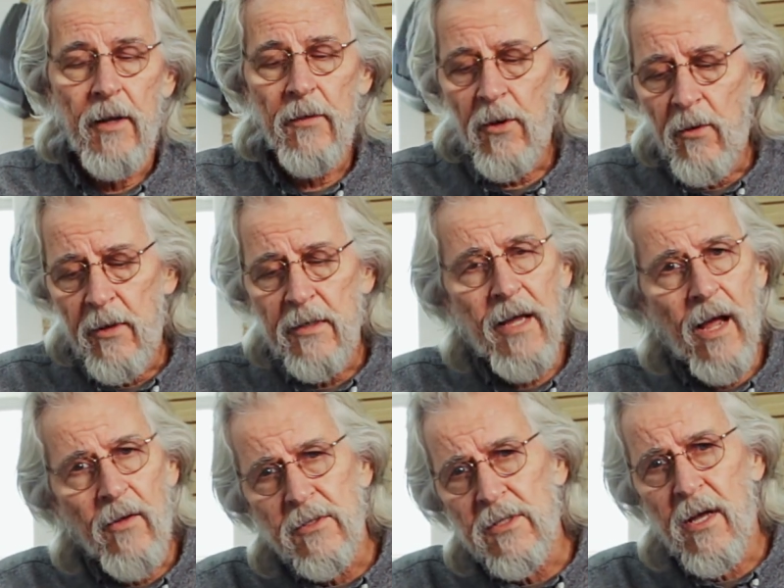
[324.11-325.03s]
Now, the only
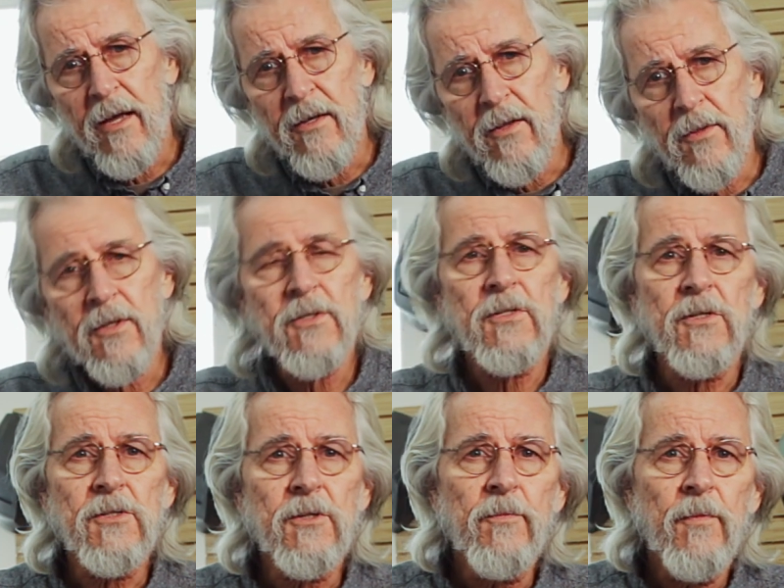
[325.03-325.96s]
downside to this
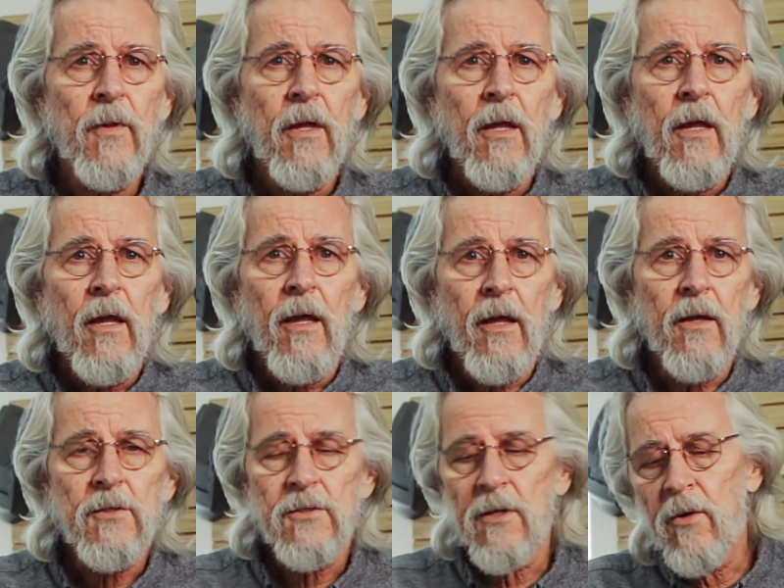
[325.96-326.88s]
system
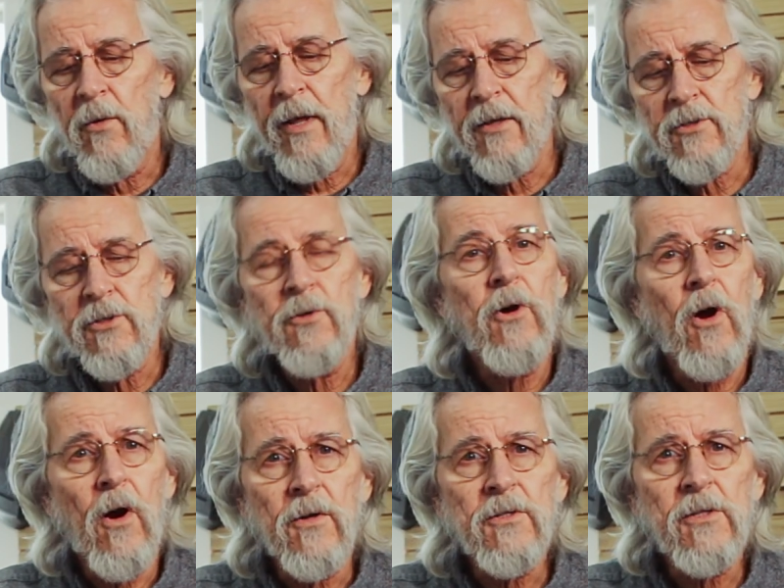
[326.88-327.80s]
is that it only has two
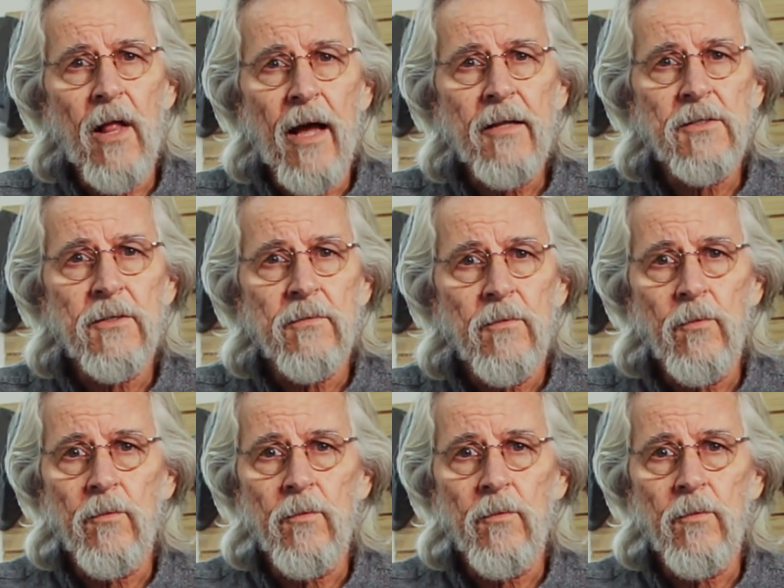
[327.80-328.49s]
card slots.